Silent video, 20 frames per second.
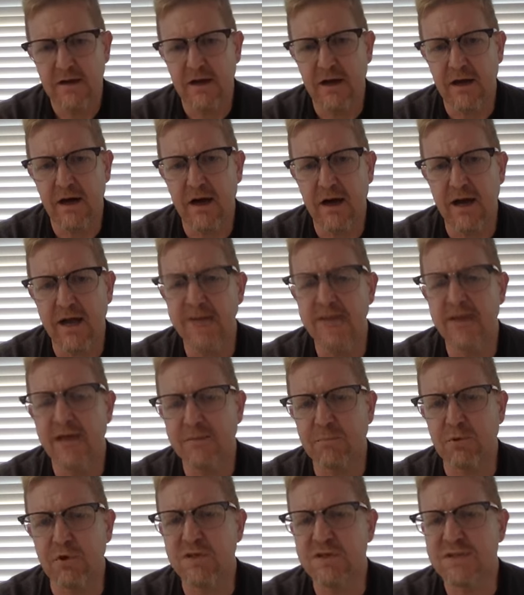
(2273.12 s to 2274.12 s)
uh, and
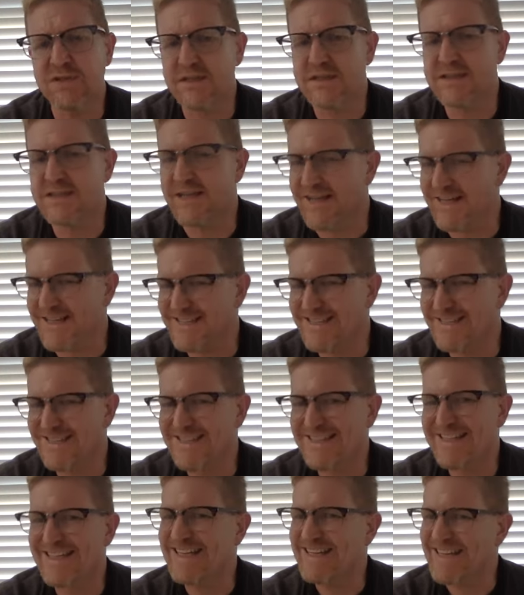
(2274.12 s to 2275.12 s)
that person is
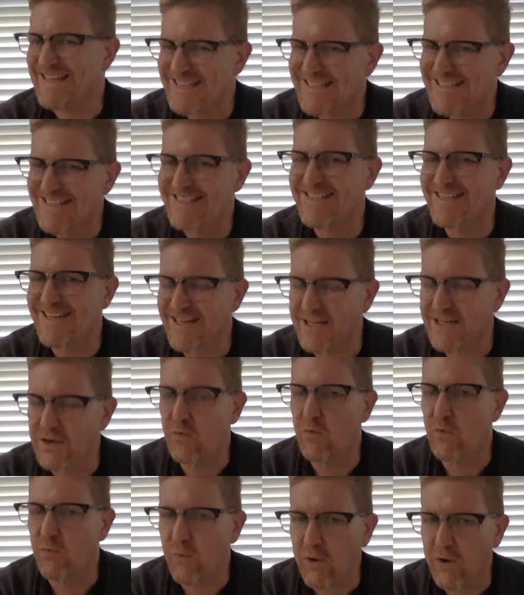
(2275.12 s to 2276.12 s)
innocent, is it
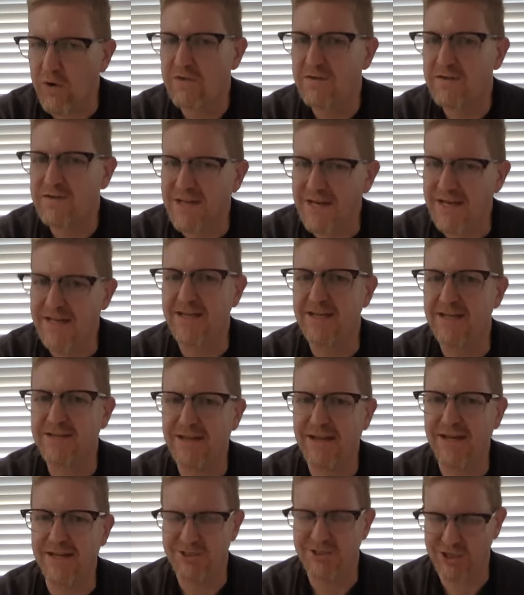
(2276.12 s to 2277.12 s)
worth taking
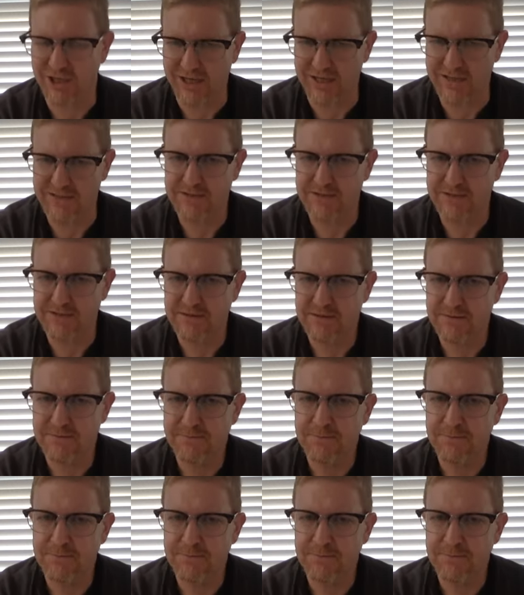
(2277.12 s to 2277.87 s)
that chance